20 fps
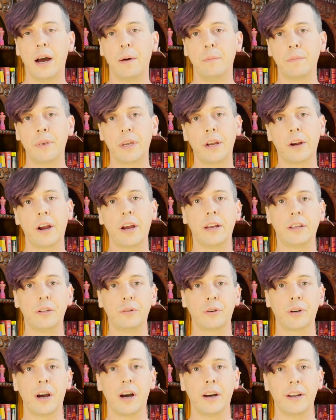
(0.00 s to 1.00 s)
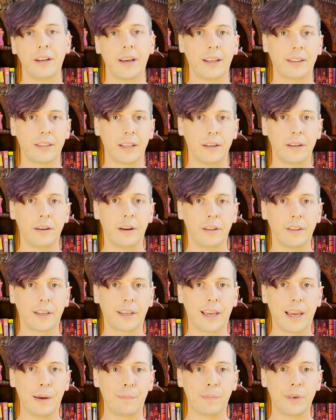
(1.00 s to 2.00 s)
here at UConn on the
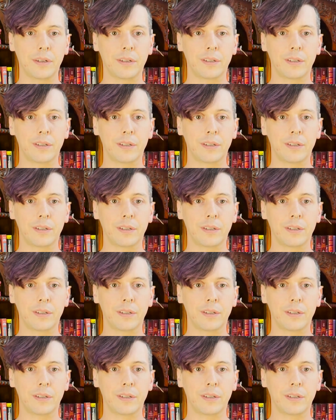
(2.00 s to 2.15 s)
campus.